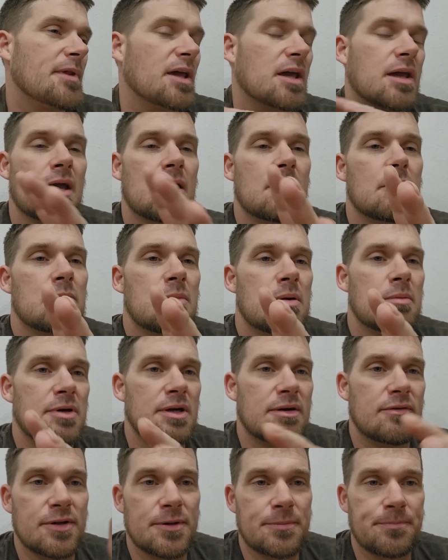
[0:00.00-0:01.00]
Can't remember
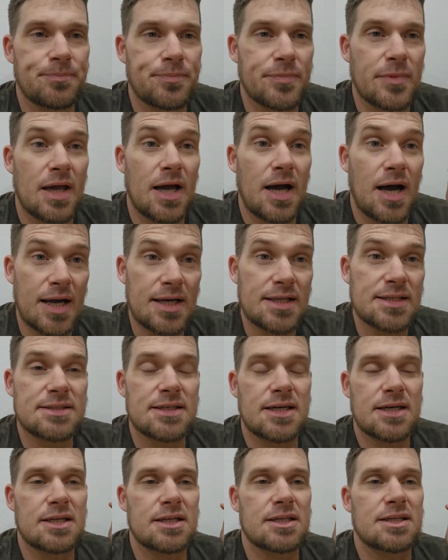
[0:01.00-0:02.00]
everything.
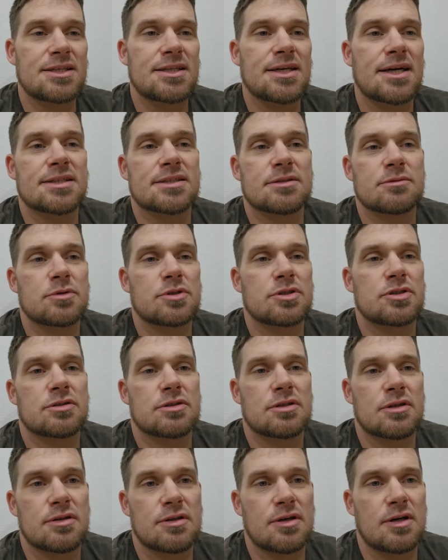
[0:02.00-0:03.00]
Hindsight, yes, we should
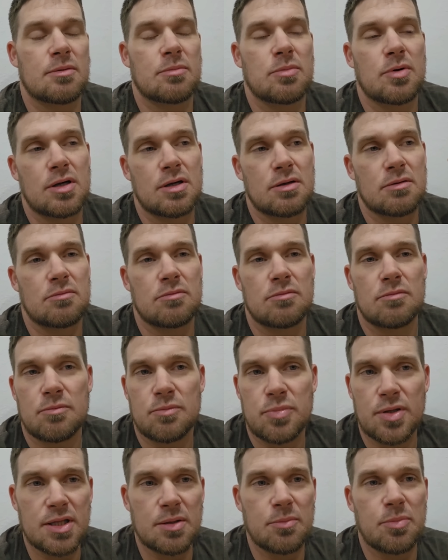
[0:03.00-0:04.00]
have thought about it.
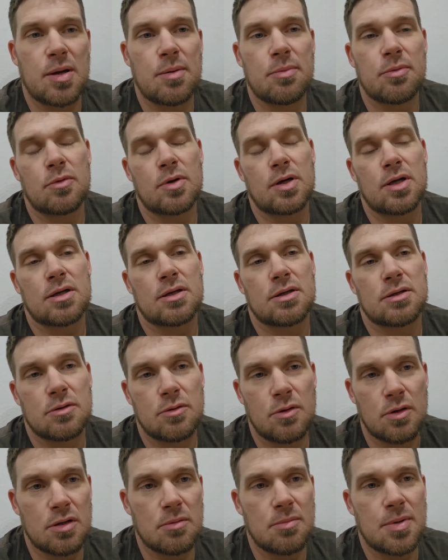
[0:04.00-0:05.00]
Bring the paperwork, go
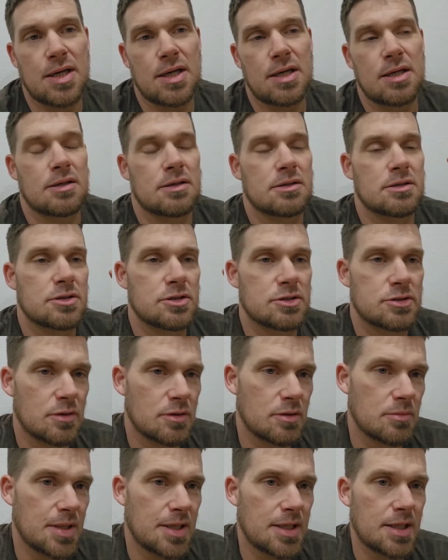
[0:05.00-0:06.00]
to the bank, show
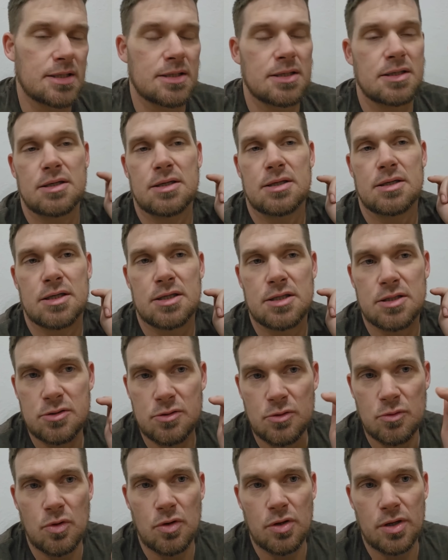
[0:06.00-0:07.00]
the bank.
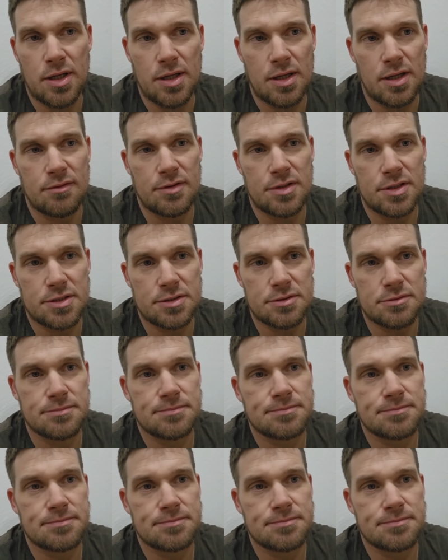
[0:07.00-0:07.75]
You will not have an issue.